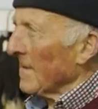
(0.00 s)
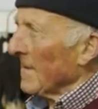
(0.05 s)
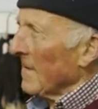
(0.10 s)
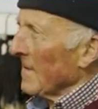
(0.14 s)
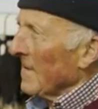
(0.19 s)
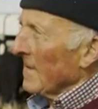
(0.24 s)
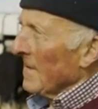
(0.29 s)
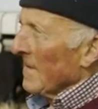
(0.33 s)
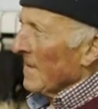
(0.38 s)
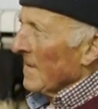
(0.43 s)

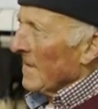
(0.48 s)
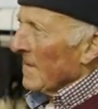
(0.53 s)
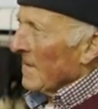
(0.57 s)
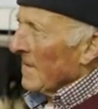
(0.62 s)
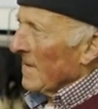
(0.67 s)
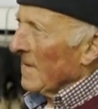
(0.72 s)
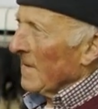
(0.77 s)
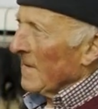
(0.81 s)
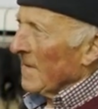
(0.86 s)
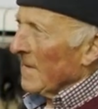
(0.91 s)

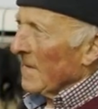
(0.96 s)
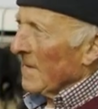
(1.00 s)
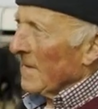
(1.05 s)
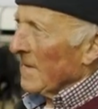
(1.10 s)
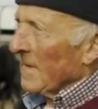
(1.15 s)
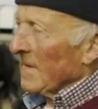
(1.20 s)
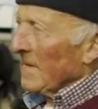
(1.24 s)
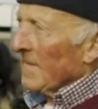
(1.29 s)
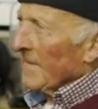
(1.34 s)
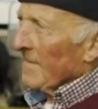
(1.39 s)

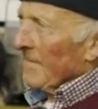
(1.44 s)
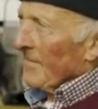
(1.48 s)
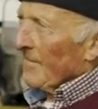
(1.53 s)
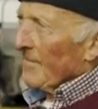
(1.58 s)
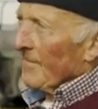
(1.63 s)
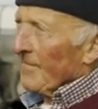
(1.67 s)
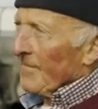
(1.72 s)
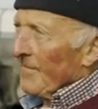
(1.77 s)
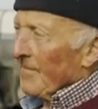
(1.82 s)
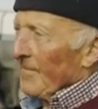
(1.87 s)

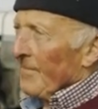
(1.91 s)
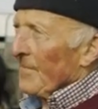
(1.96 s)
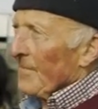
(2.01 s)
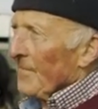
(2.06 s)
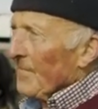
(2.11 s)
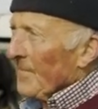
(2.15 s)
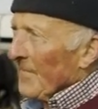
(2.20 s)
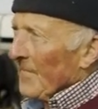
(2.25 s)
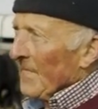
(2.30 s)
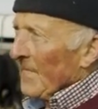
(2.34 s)

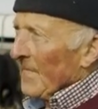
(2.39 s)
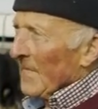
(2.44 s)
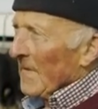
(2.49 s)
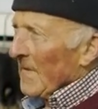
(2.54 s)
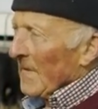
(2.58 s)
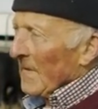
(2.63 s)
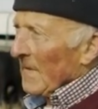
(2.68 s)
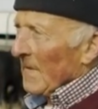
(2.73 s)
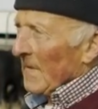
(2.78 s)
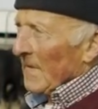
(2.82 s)

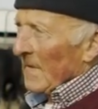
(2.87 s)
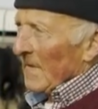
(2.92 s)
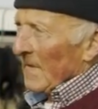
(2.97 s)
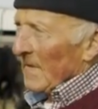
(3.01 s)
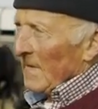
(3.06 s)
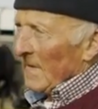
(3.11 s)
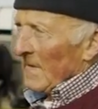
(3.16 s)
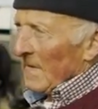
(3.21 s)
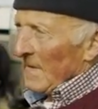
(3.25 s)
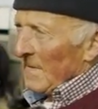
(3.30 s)

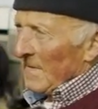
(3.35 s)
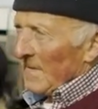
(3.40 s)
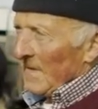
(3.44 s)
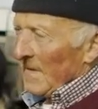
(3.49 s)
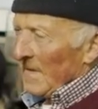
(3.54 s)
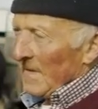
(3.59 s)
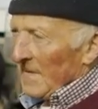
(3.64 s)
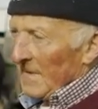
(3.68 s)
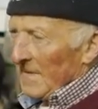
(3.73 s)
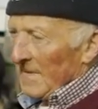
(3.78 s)

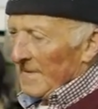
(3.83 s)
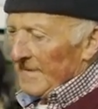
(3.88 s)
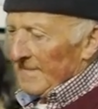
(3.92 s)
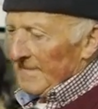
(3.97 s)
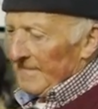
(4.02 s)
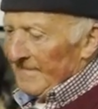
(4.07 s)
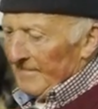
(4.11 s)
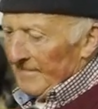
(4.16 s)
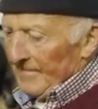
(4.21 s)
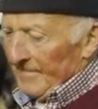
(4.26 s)

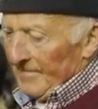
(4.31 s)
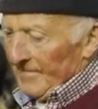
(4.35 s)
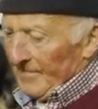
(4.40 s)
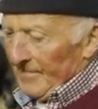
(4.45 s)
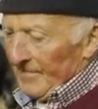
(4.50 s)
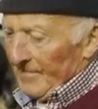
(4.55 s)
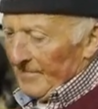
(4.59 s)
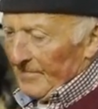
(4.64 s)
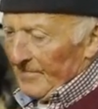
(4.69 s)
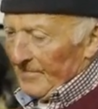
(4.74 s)

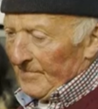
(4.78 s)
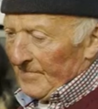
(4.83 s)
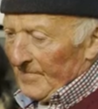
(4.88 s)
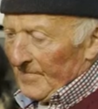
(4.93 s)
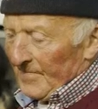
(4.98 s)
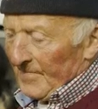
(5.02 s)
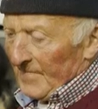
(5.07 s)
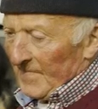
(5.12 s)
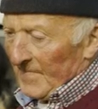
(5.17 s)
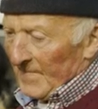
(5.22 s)

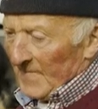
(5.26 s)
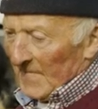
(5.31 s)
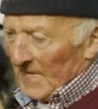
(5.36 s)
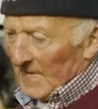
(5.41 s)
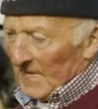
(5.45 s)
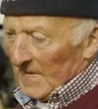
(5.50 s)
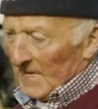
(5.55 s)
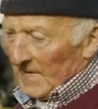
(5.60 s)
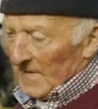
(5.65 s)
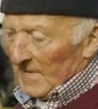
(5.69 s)

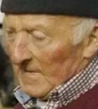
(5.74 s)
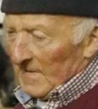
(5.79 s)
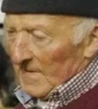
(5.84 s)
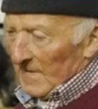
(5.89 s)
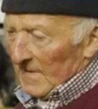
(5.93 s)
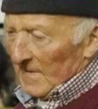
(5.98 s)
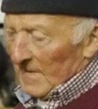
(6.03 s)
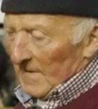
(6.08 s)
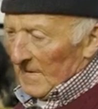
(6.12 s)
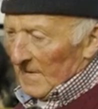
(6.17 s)

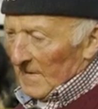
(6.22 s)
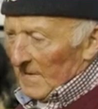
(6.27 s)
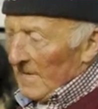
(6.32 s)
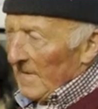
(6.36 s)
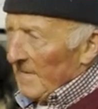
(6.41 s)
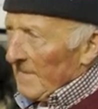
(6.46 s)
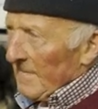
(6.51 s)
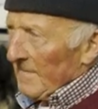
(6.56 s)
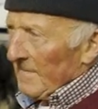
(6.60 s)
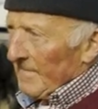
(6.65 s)

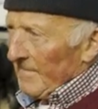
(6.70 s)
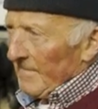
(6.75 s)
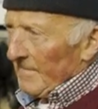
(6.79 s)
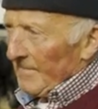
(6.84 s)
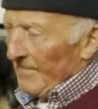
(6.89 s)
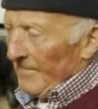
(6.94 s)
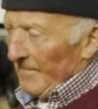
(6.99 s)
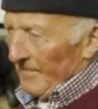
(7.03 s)
[no speech]